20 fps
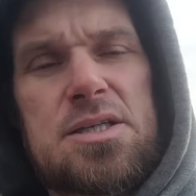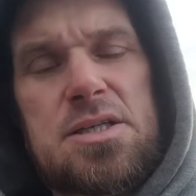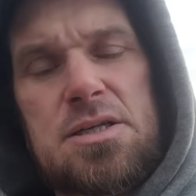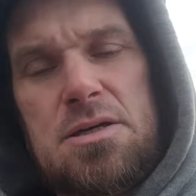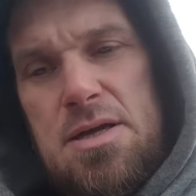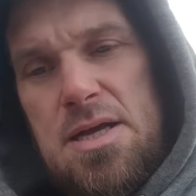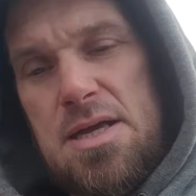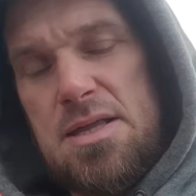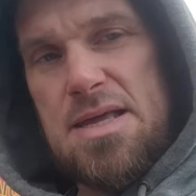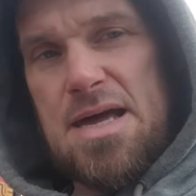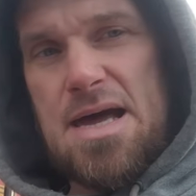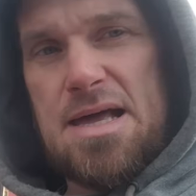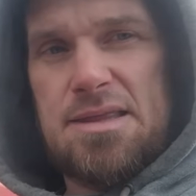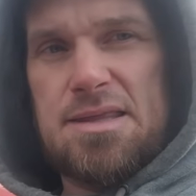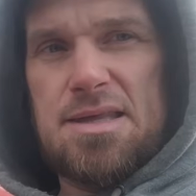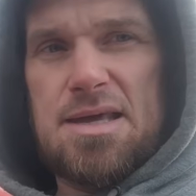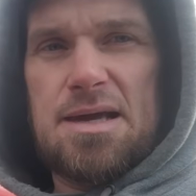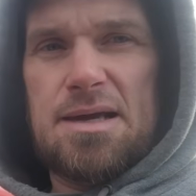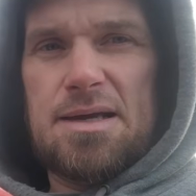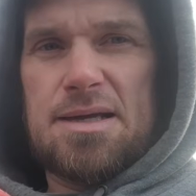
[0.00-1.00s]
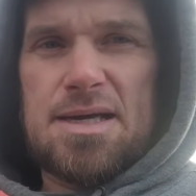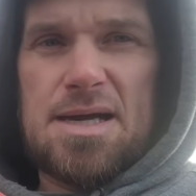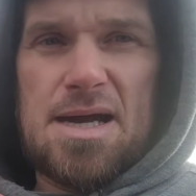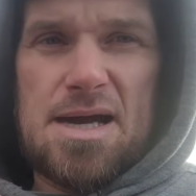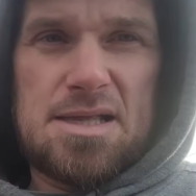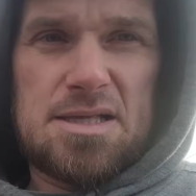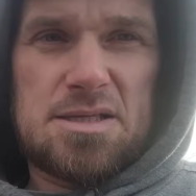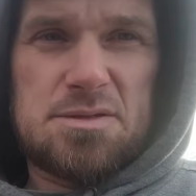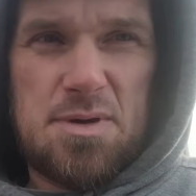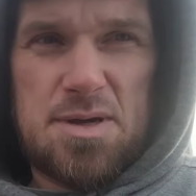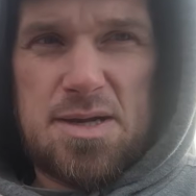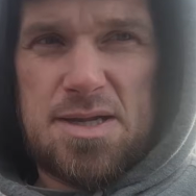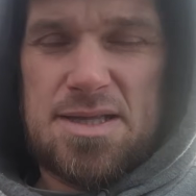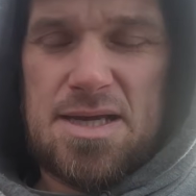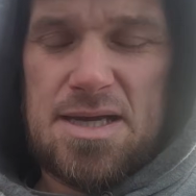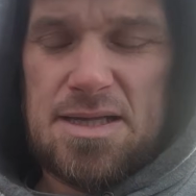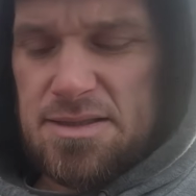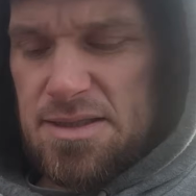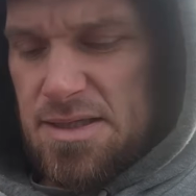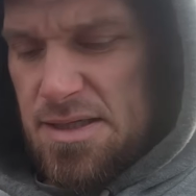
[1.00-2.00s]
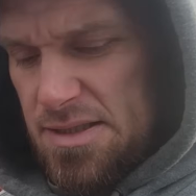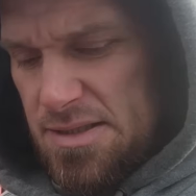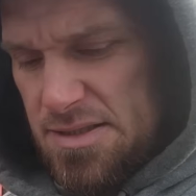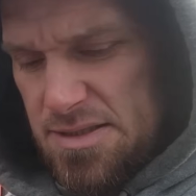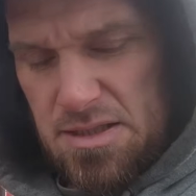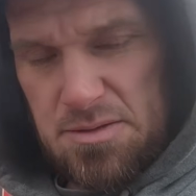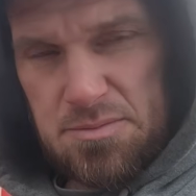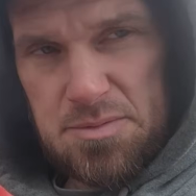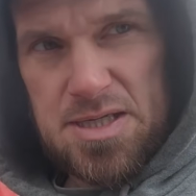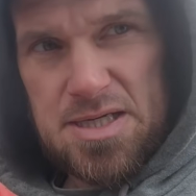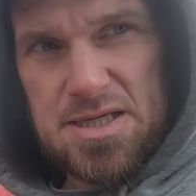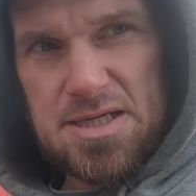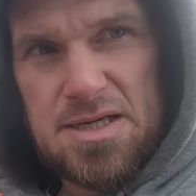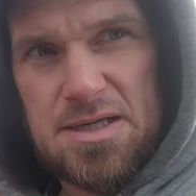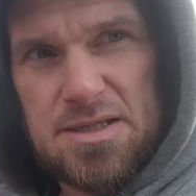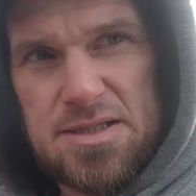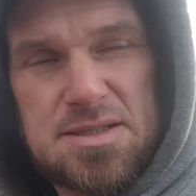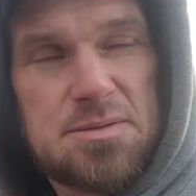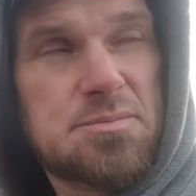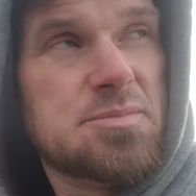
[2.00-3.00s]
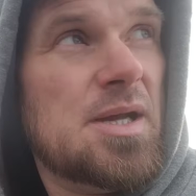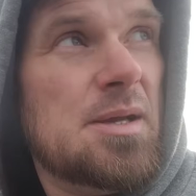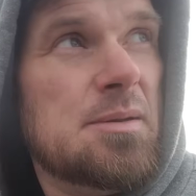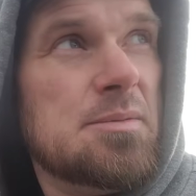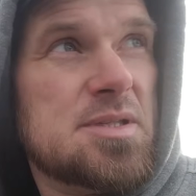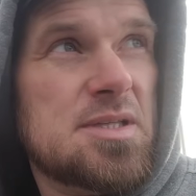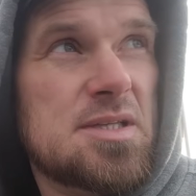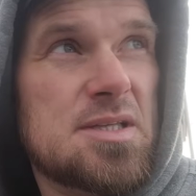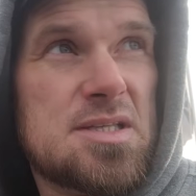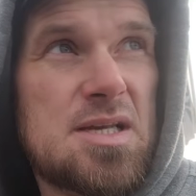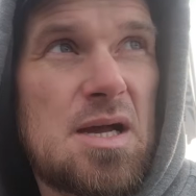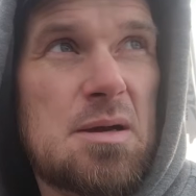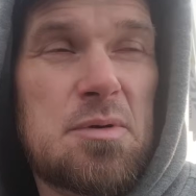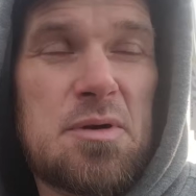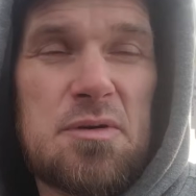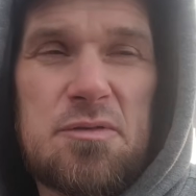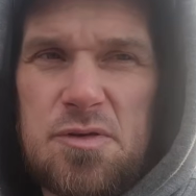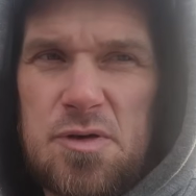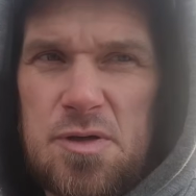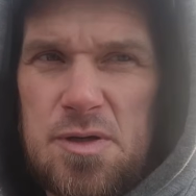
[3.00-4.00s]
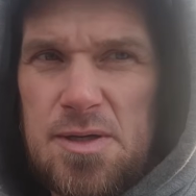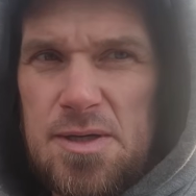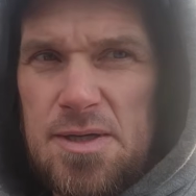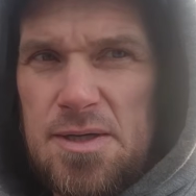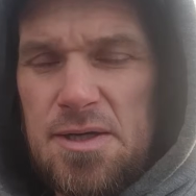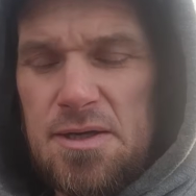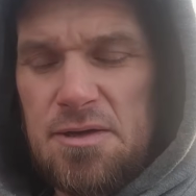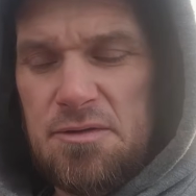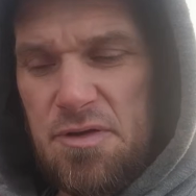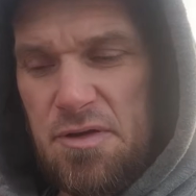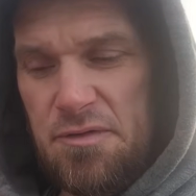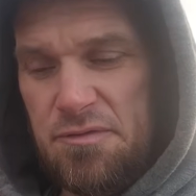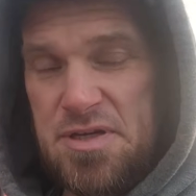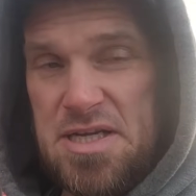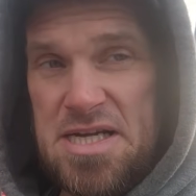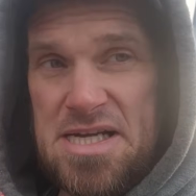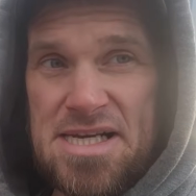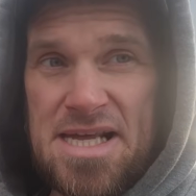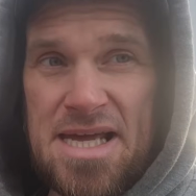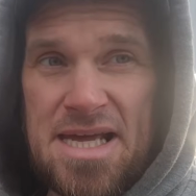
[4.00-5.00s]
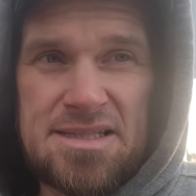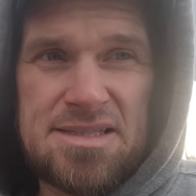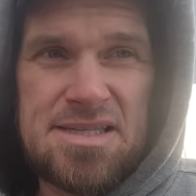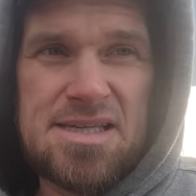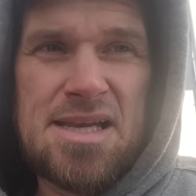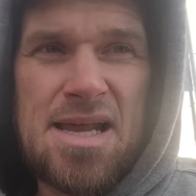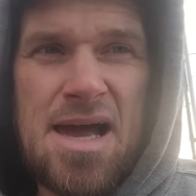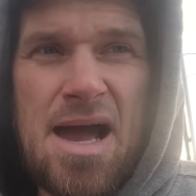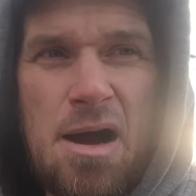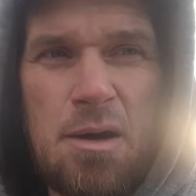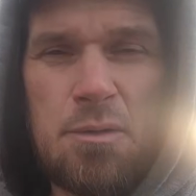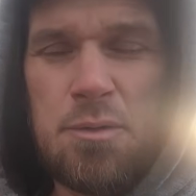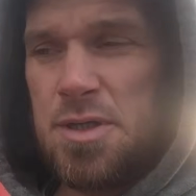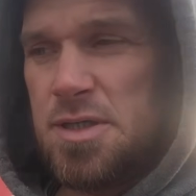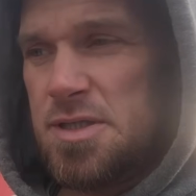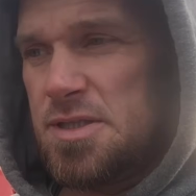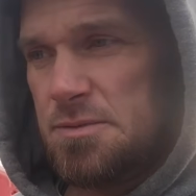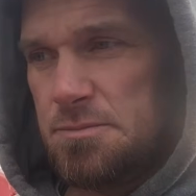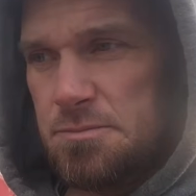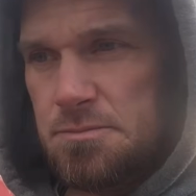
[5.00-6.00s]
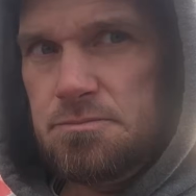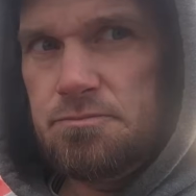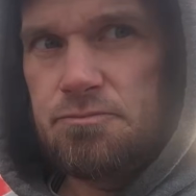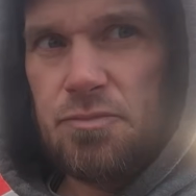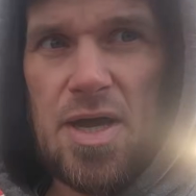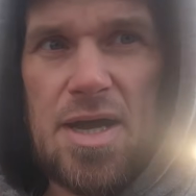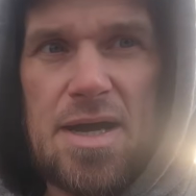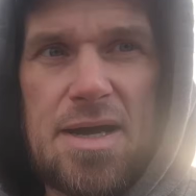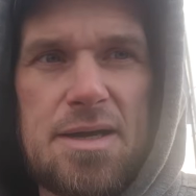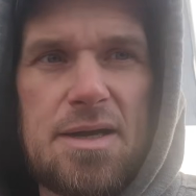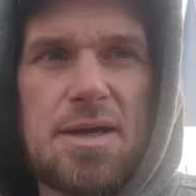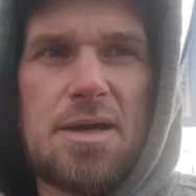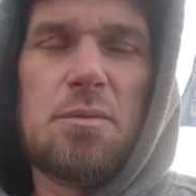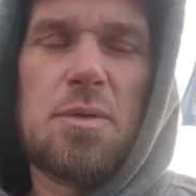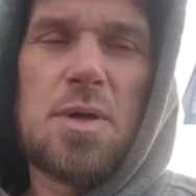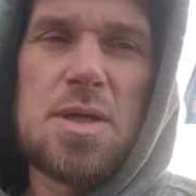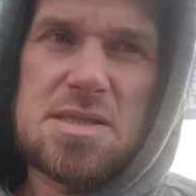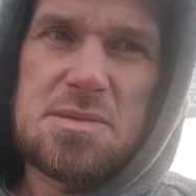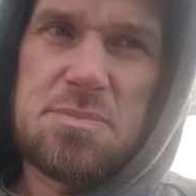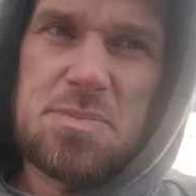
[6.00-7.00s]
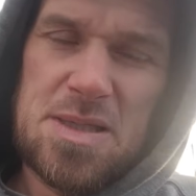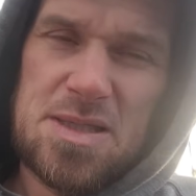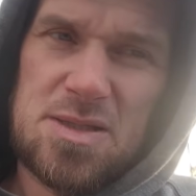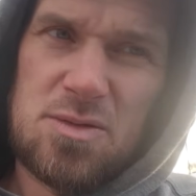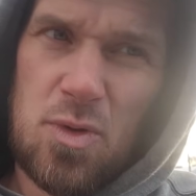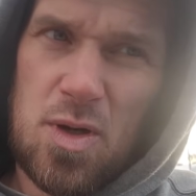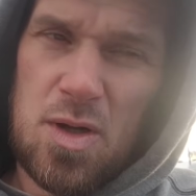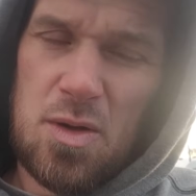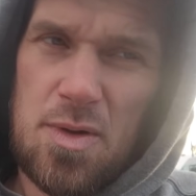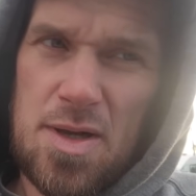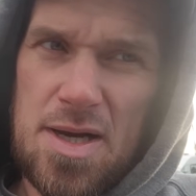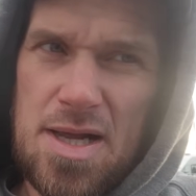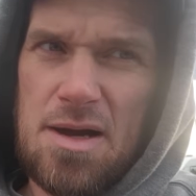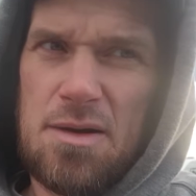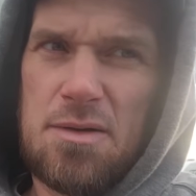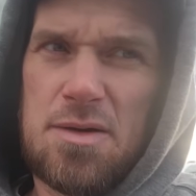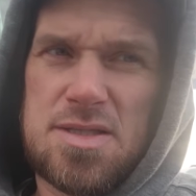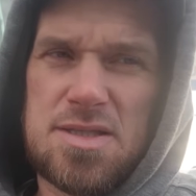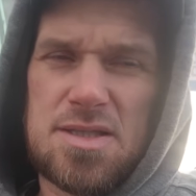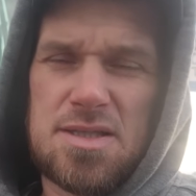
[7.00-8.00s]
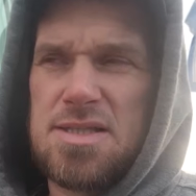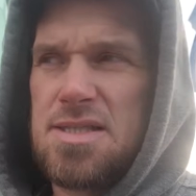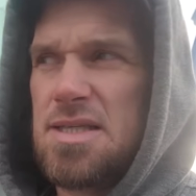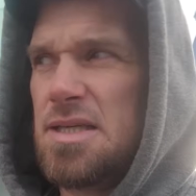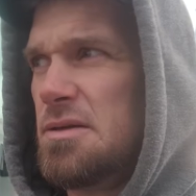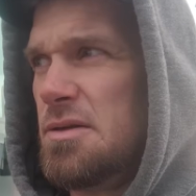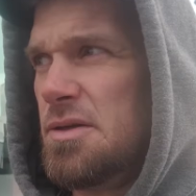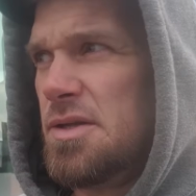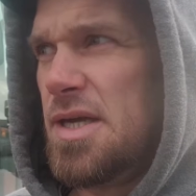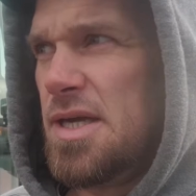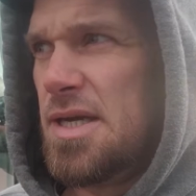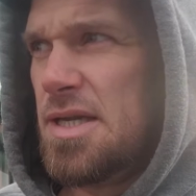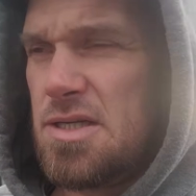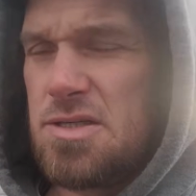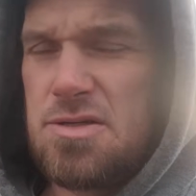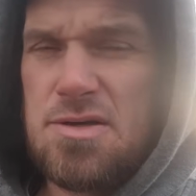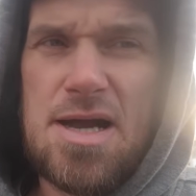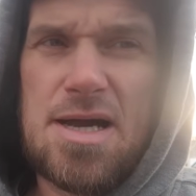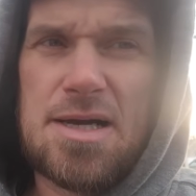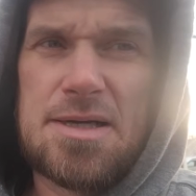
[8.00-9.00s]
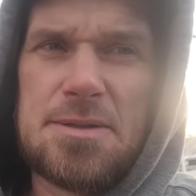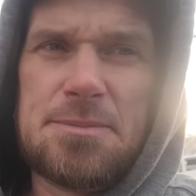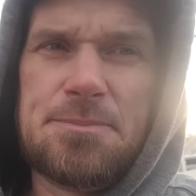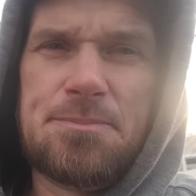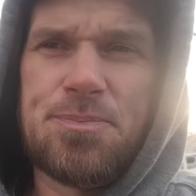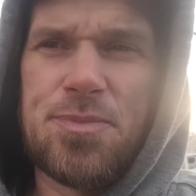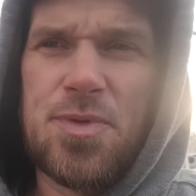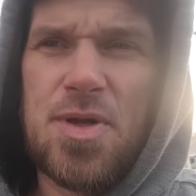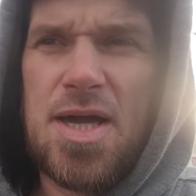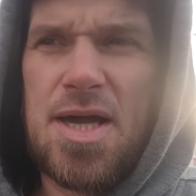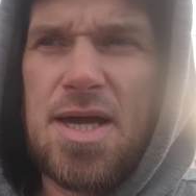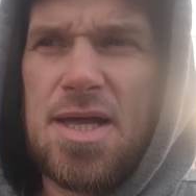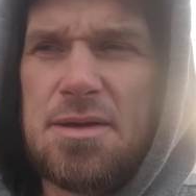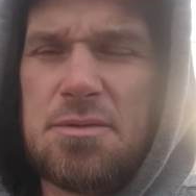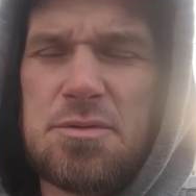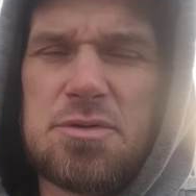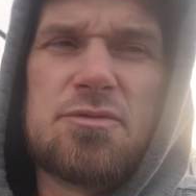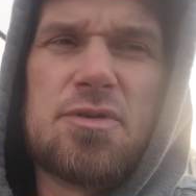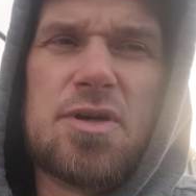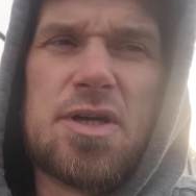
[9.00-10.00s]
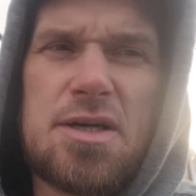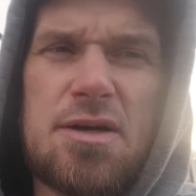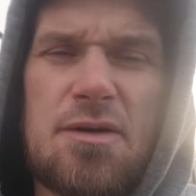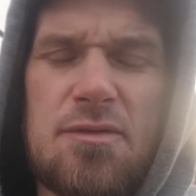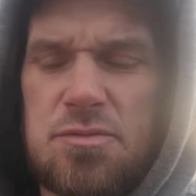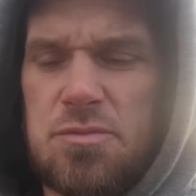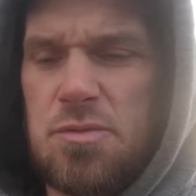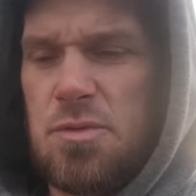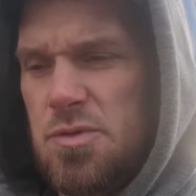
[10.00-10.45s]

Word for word: You're in that thing, a guy that's running that thing is gonna be in there sometimes in the summer for 15 to 18 hours. I once spent 21 hours in a single day in a tractor, and it was very comfortable.